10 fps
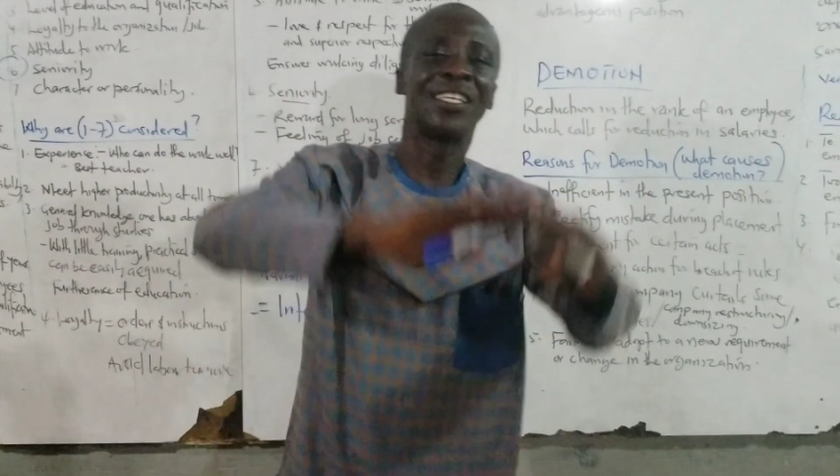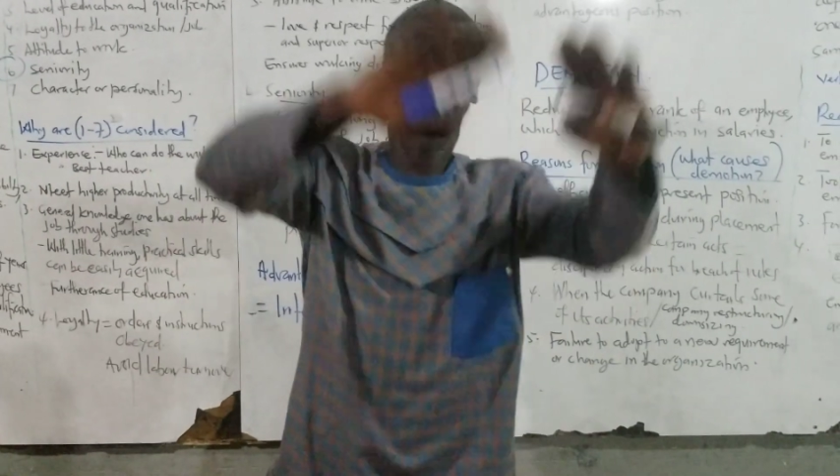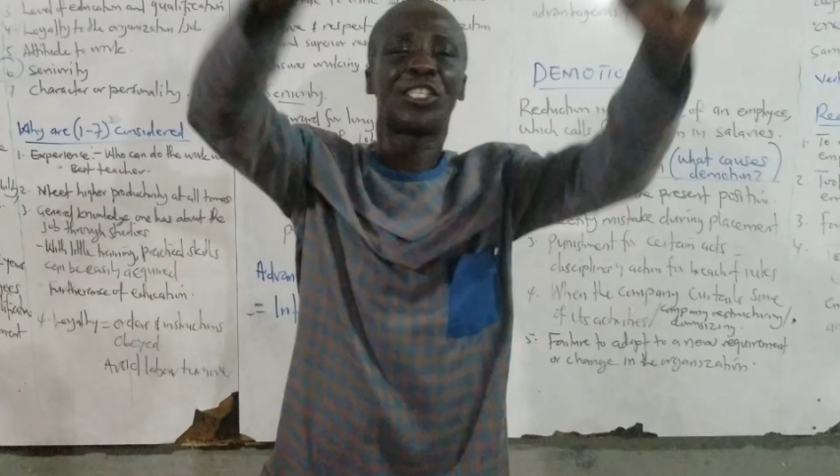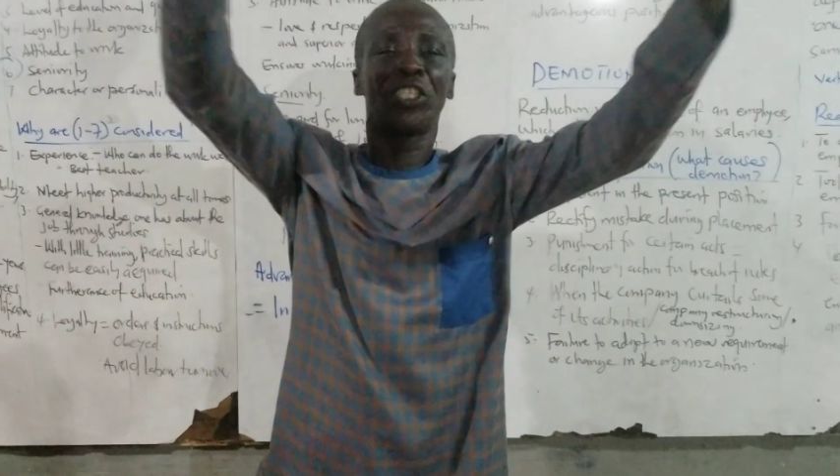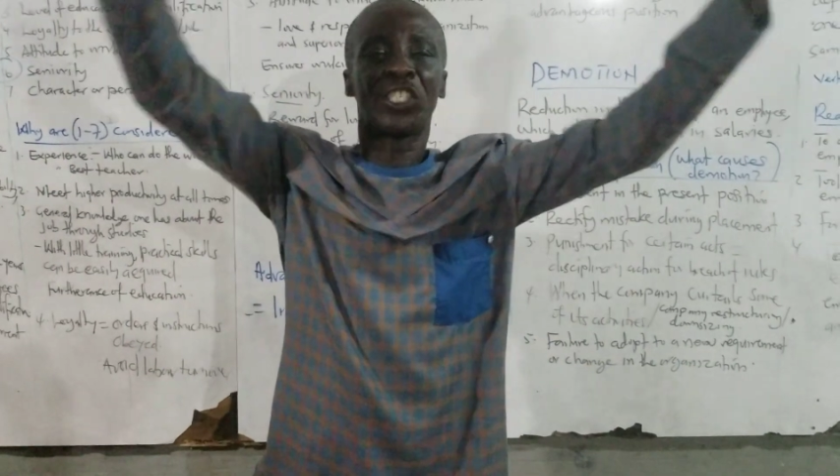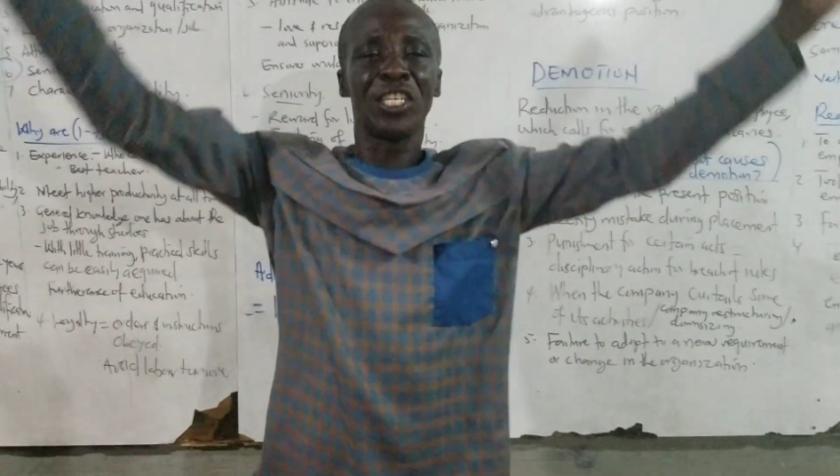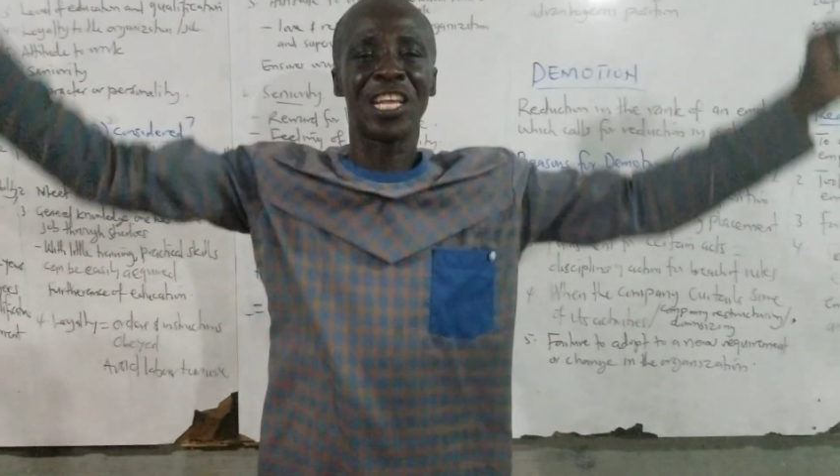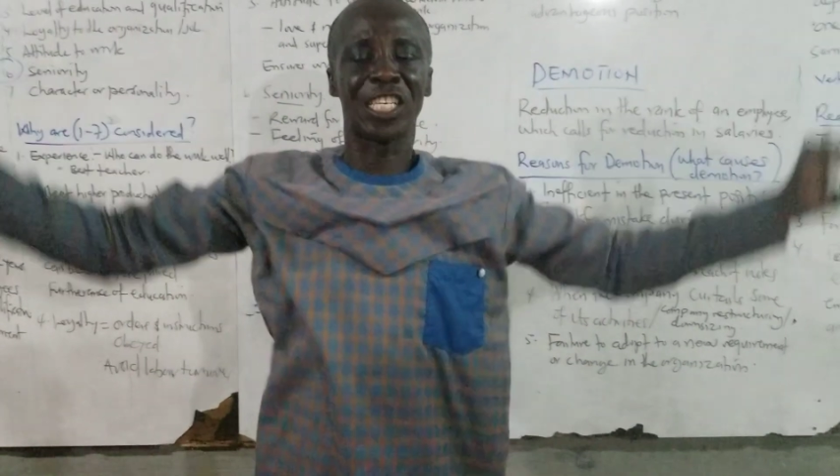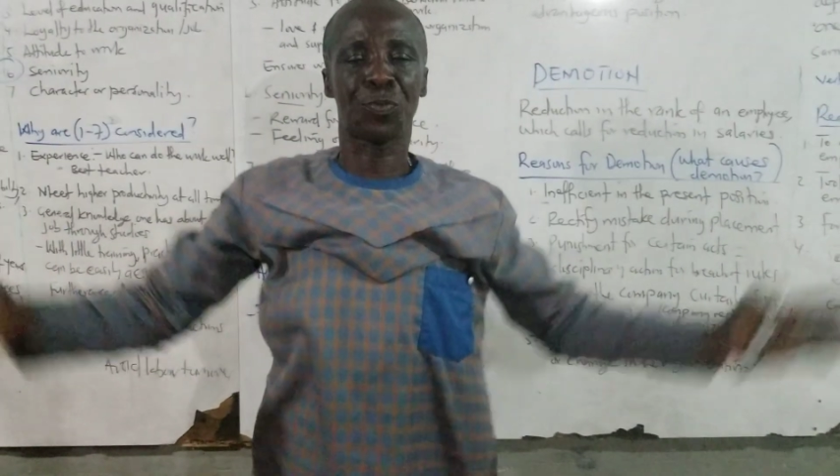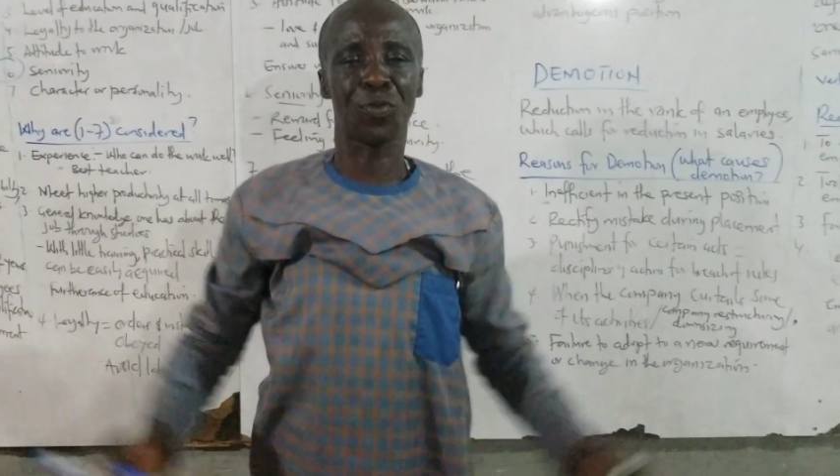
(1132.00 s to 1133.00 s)
teaching
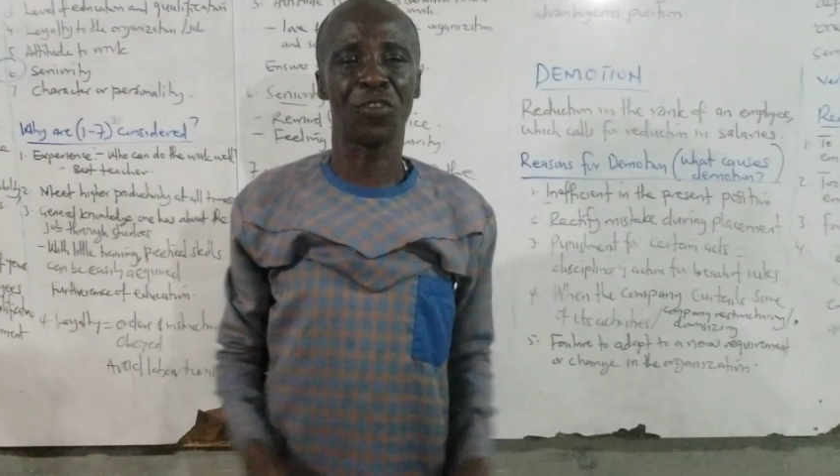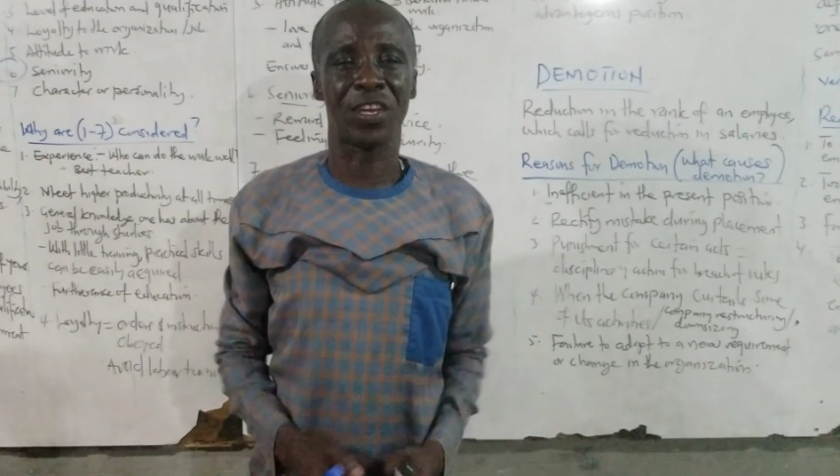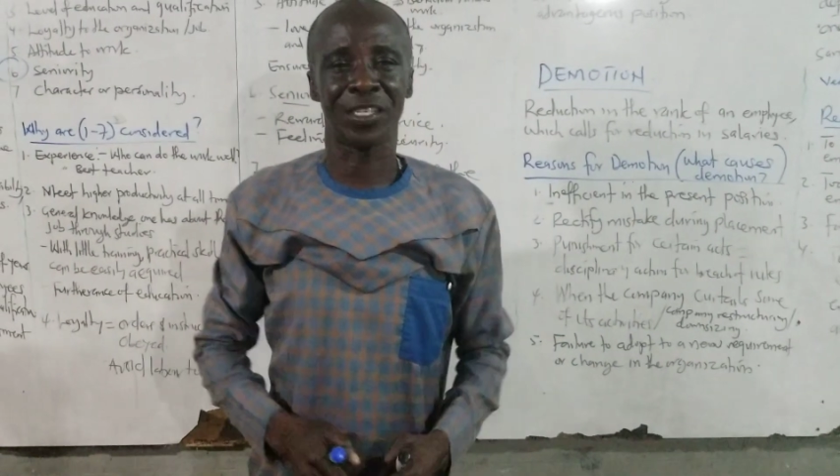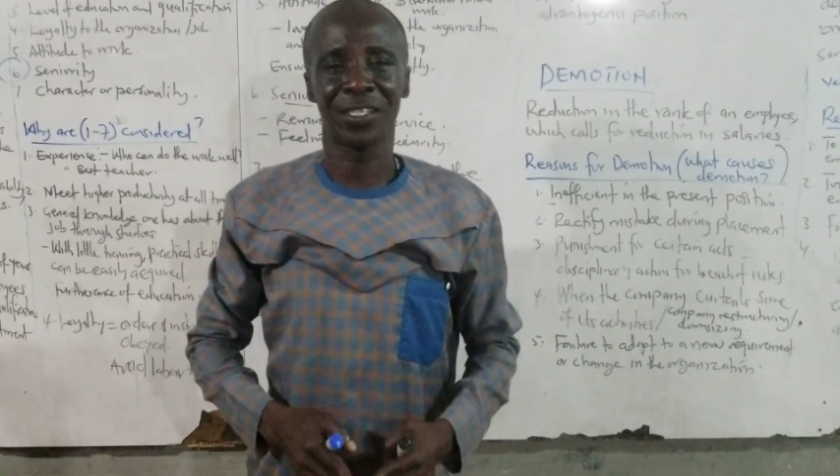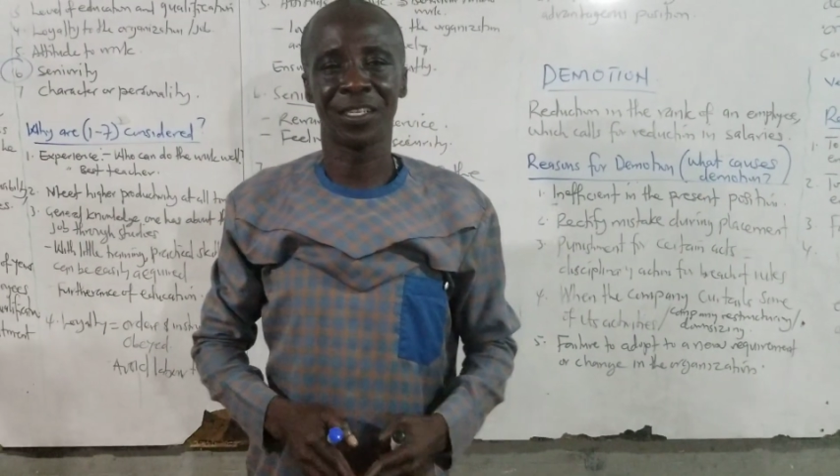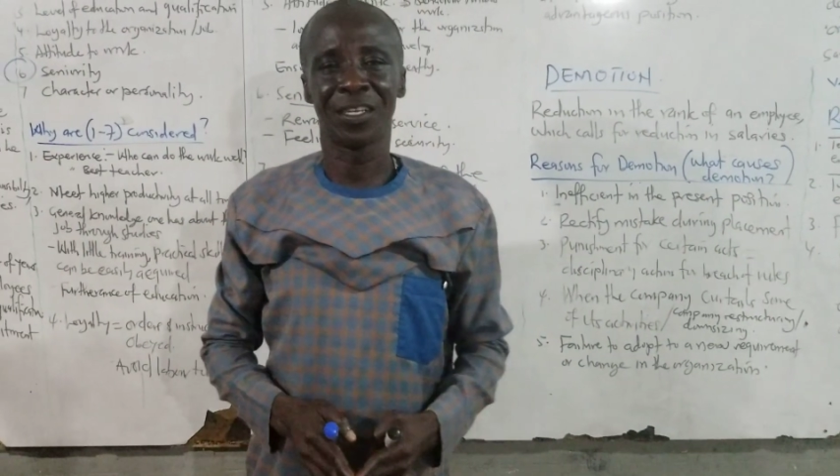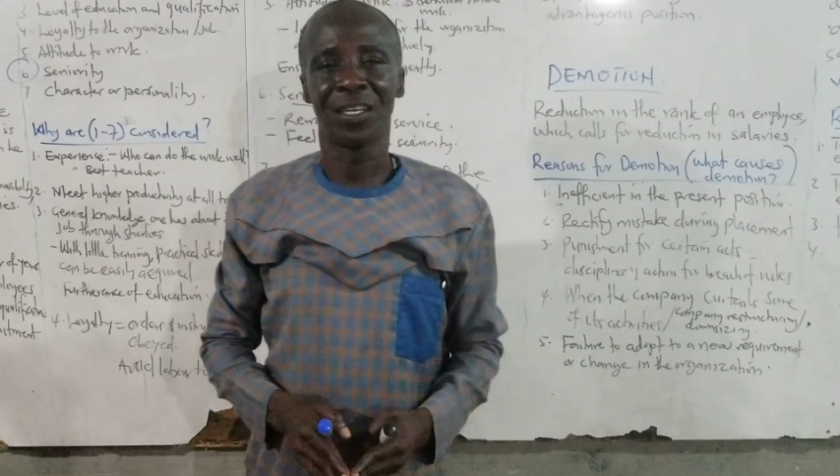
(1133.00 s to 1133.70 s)
experience,